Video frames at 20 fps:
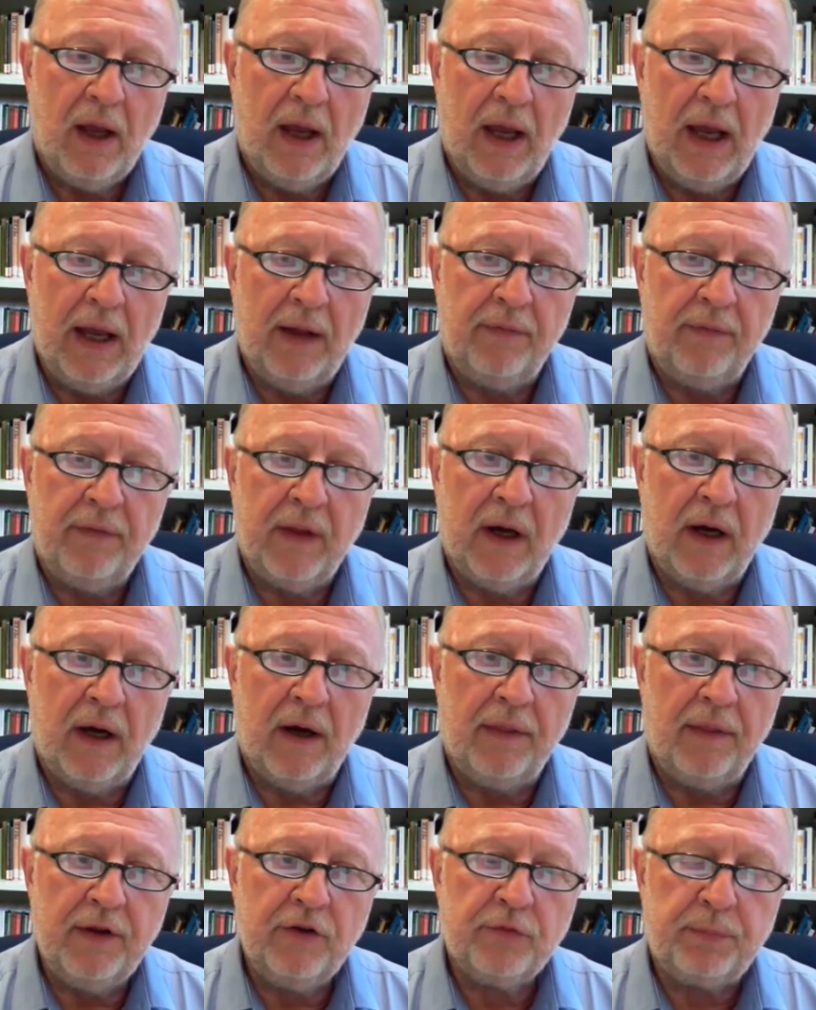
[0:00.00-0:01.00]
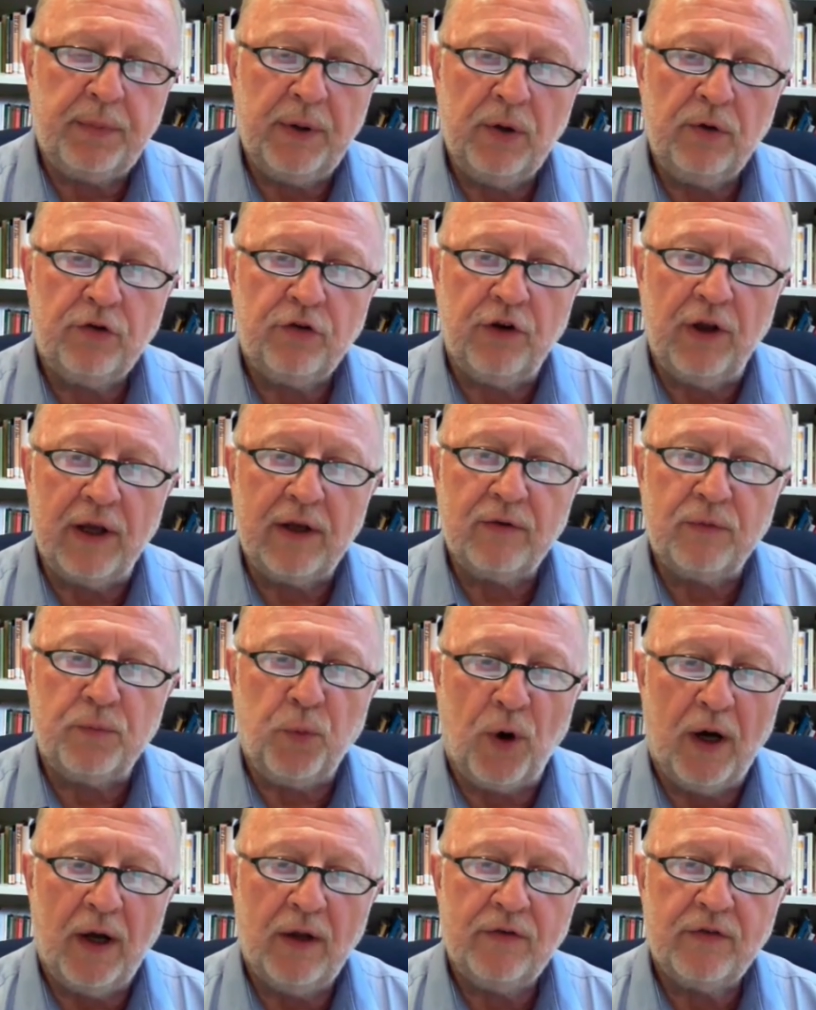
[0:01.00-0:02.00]
And this project
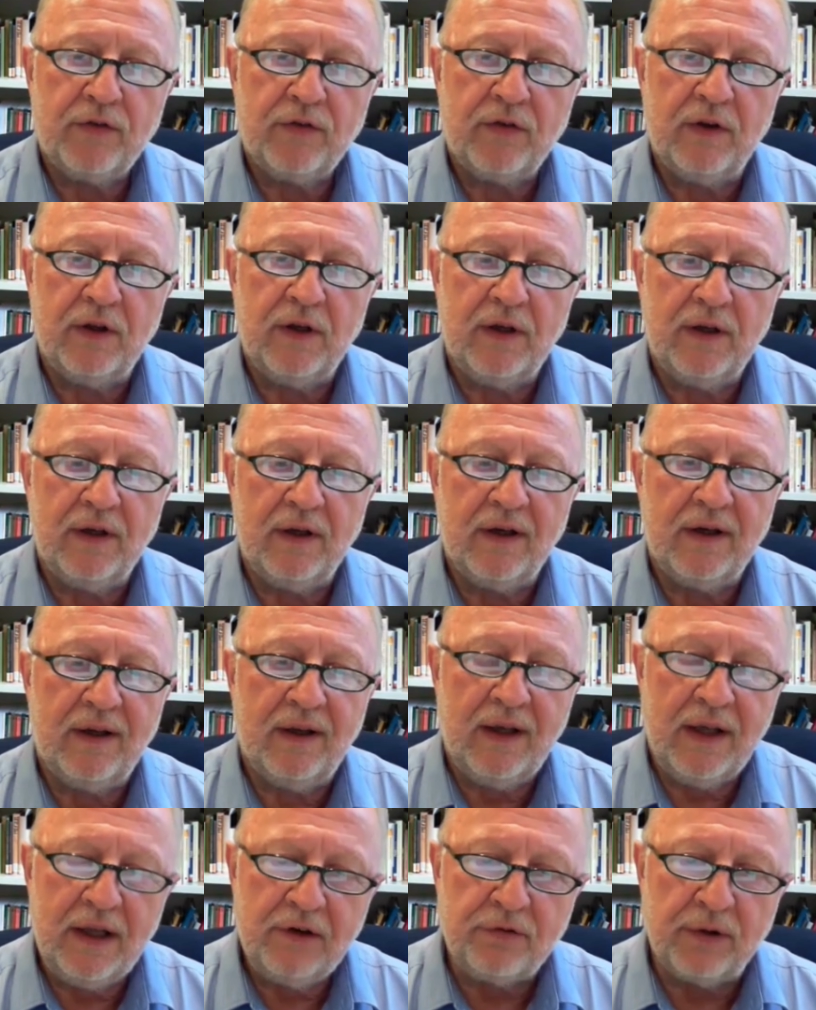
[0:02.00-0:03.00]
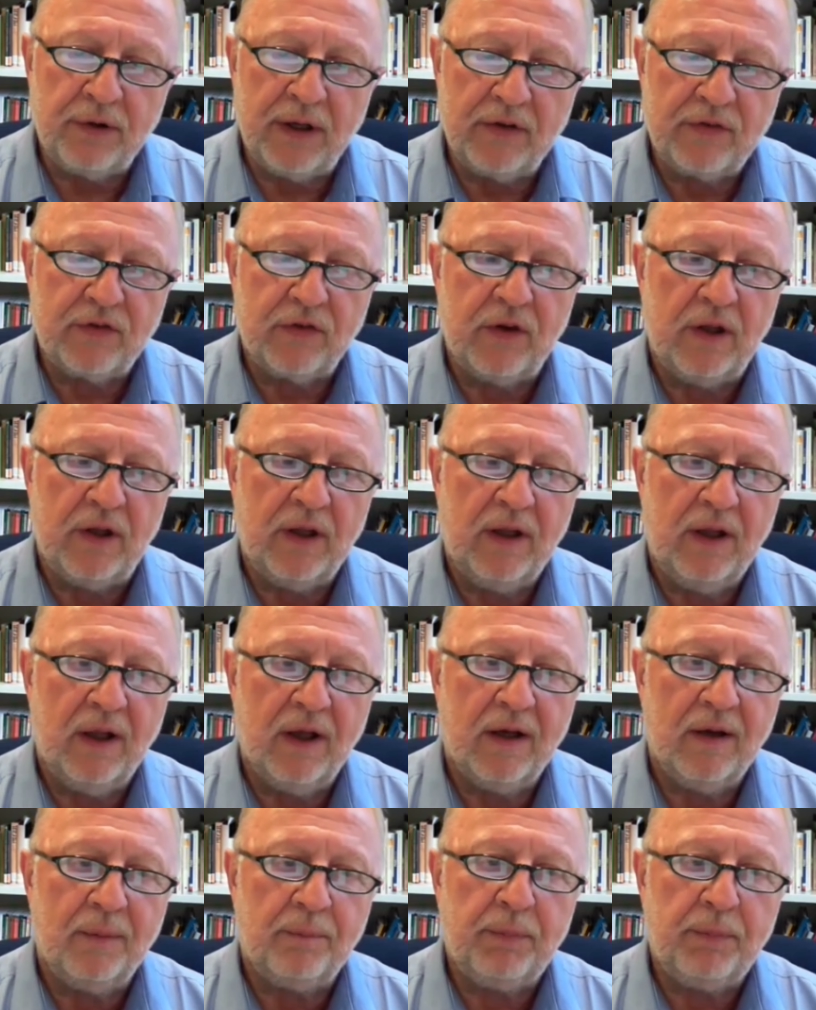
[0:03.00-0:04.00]
was interesting
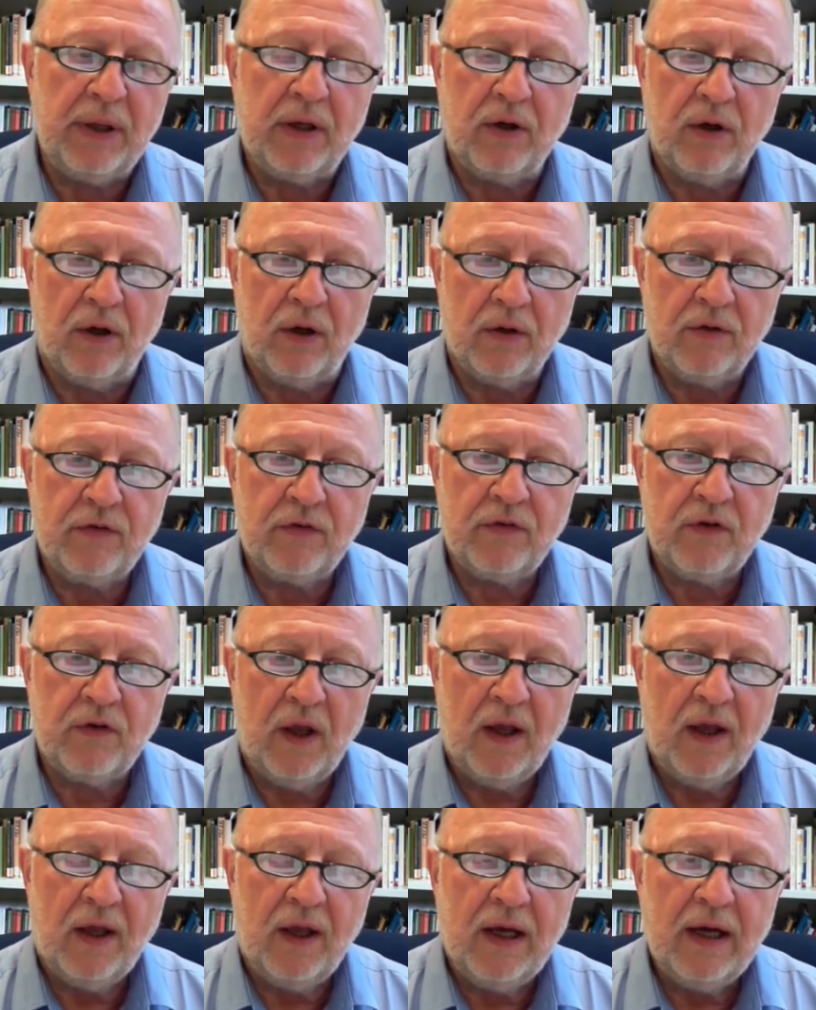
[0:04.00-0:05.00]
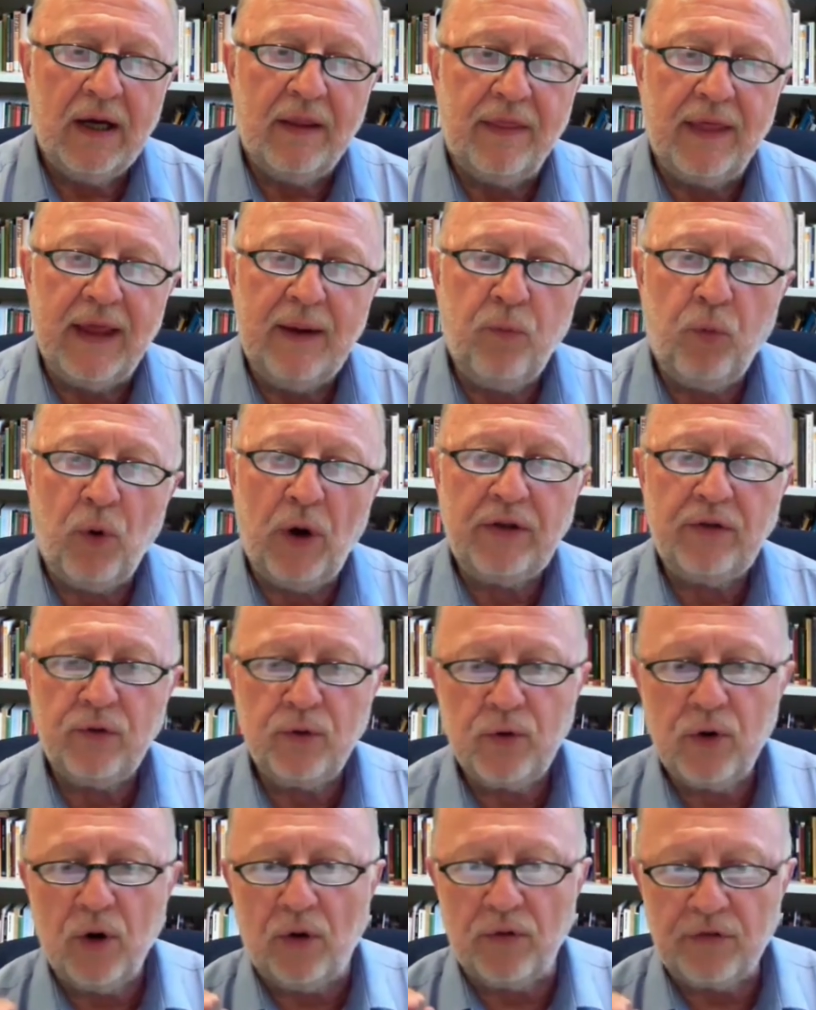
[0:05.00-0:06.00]
because they want to
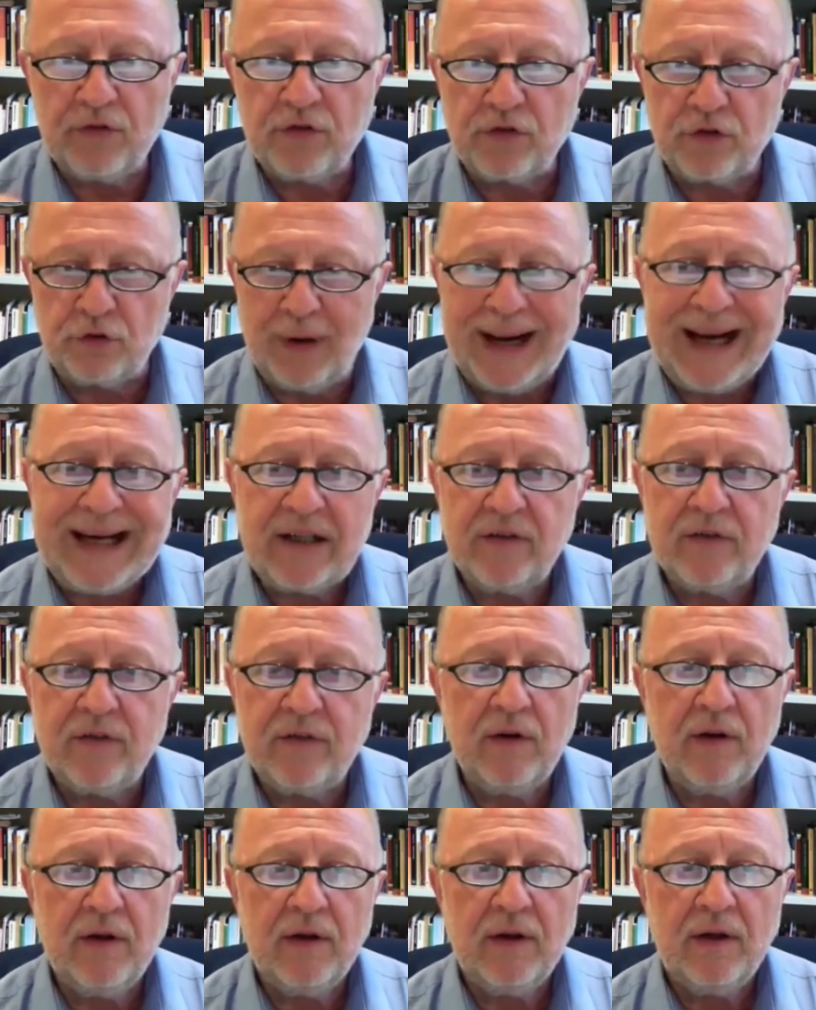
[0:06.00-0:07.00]
construct